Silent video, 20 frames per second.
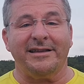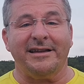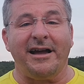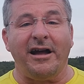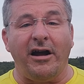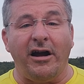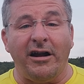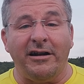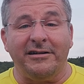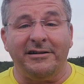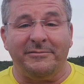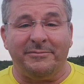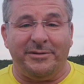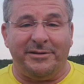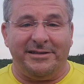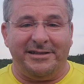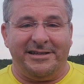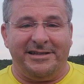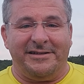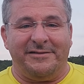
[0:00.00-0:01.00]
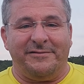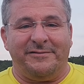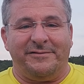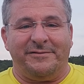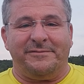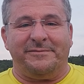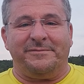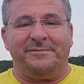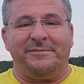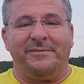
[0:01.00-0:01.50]
Hard to believe
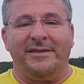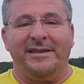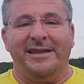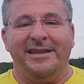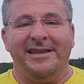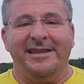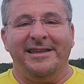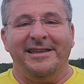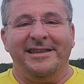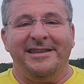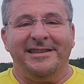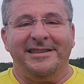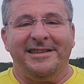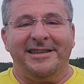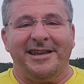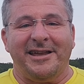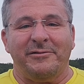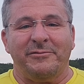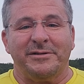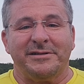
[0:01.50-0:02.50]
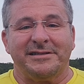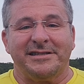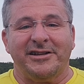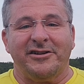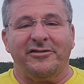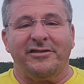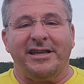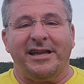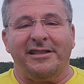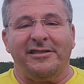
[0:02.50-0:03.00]
that I was
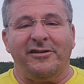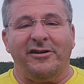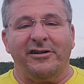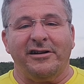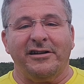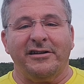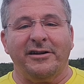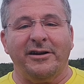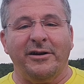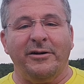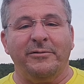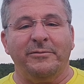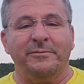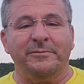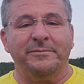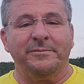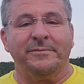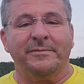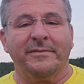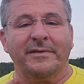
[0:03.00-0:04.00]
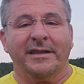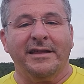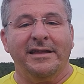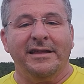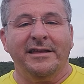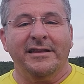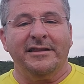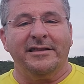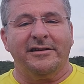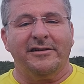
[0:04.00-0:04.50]
there that long ago.
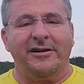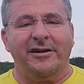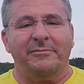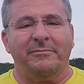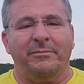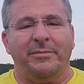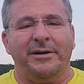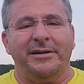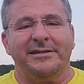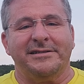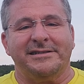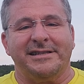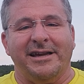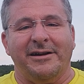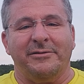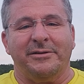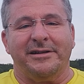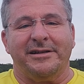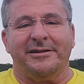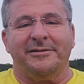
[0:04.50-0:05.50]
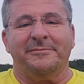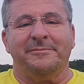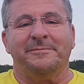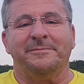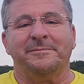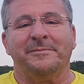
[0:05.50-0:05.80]
There are bugs down here.